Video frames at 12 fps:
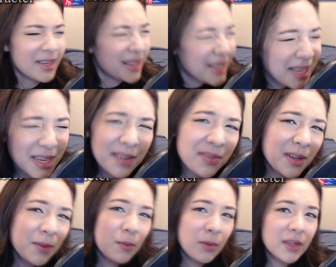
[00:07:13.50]

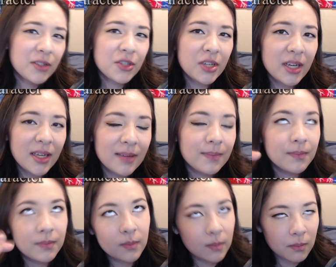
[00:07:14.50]
Even when she,
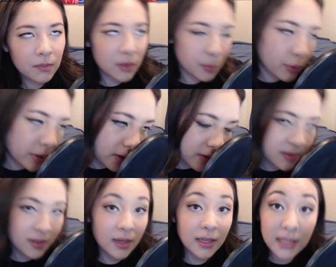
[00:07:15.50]

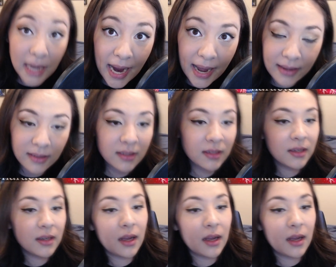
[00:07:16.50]
spoilers, dies,